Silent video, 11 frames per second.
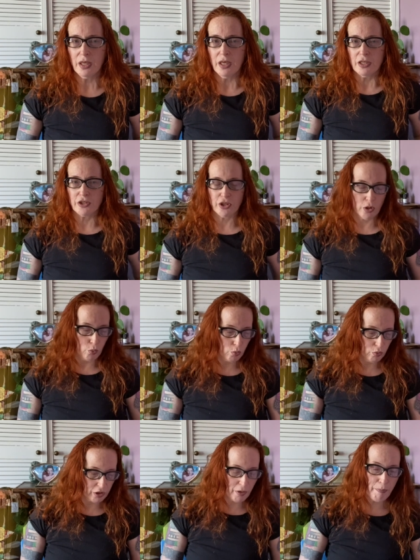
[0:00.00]
So
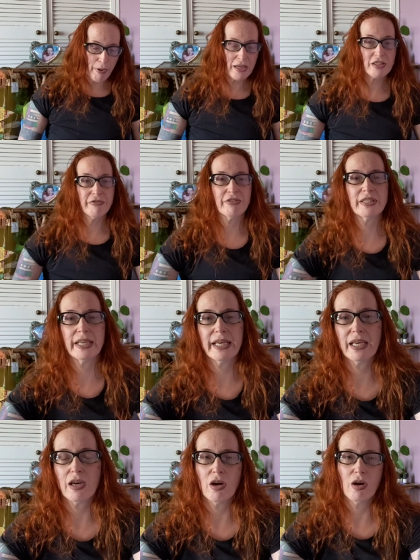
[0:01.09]
compassion
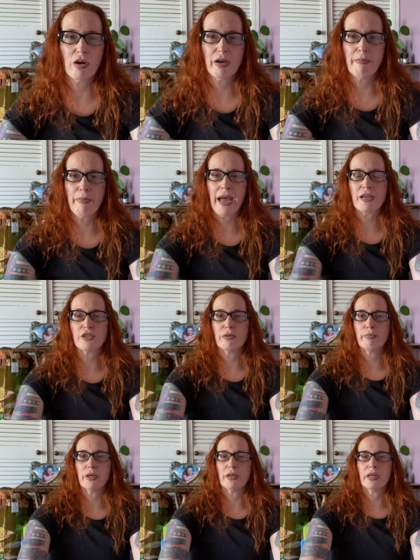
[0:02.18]
fatigue or compassion
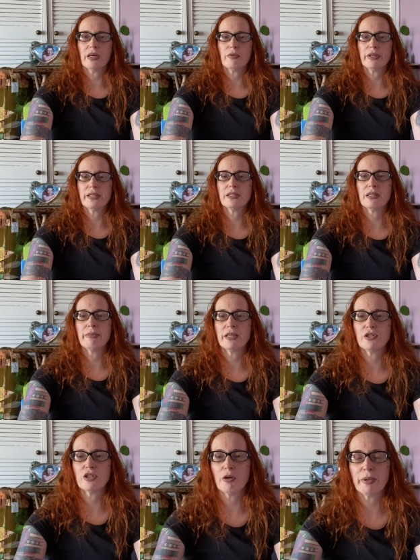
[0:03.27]
burnout is the major
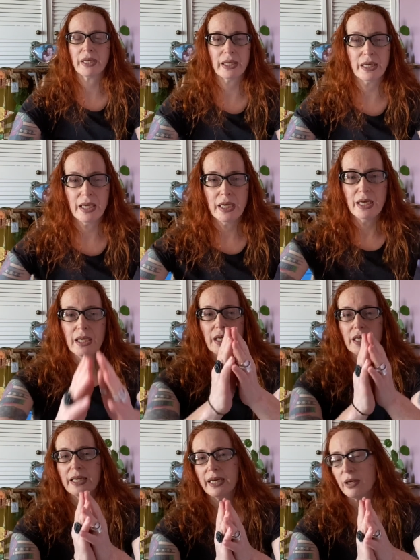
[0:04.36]
topic here.
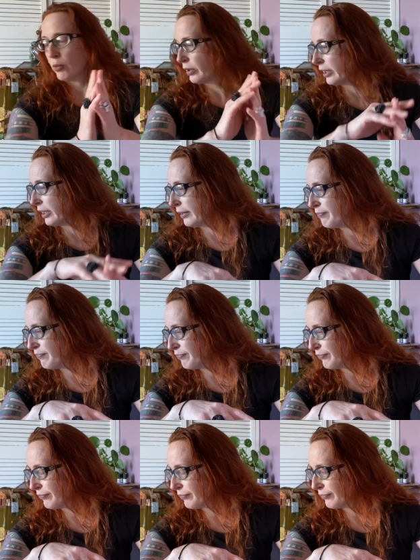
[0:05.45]
Now, um,
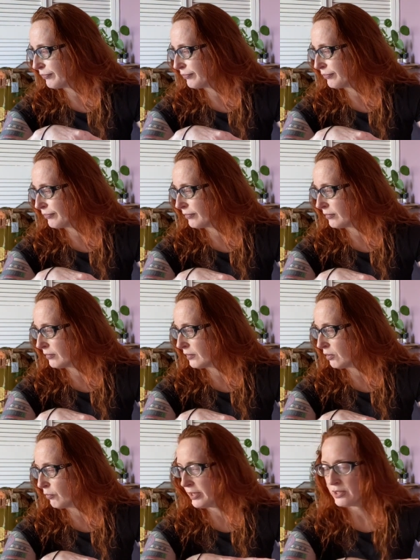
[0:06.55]

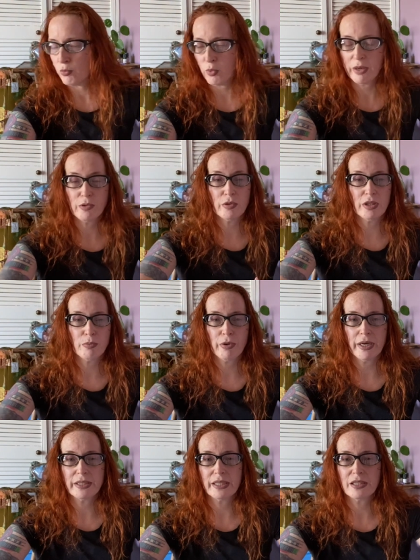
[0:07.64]
the reason why we're doing this
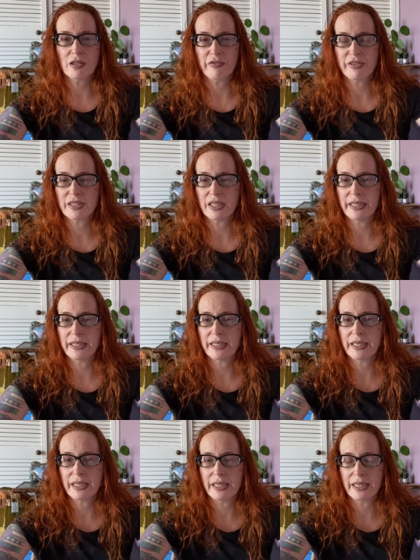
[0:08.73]
practice obviously
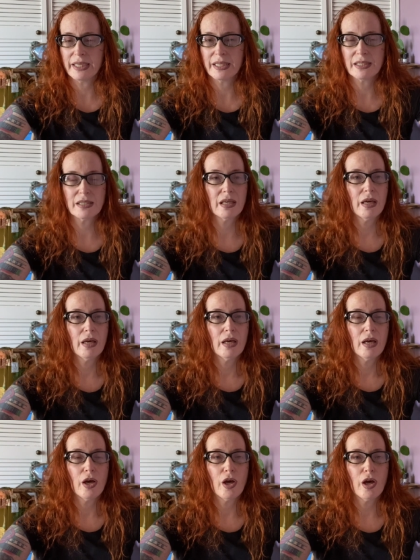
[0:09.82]
is
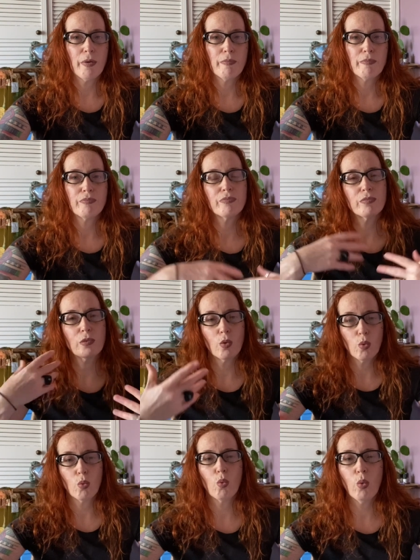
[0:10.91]
um,
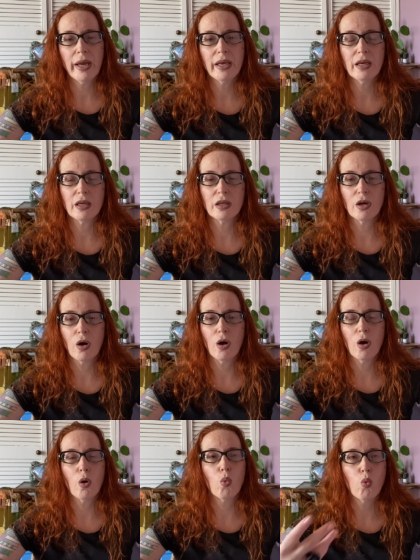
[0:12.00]
when
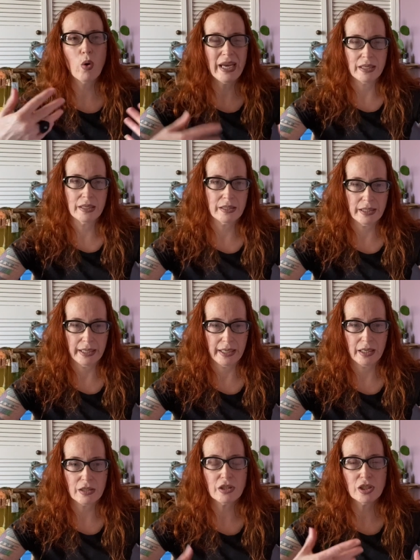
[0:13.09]
you're
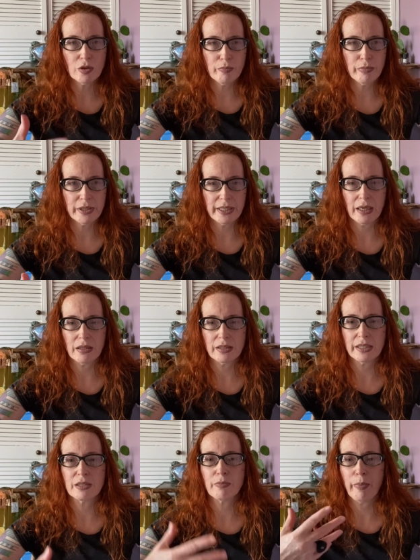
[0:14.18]
witnessing somebody
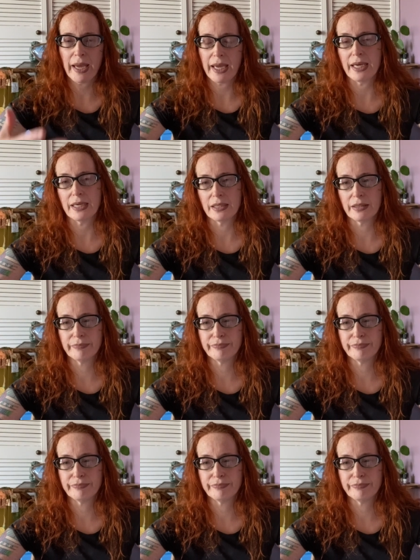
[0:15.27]
else's pain,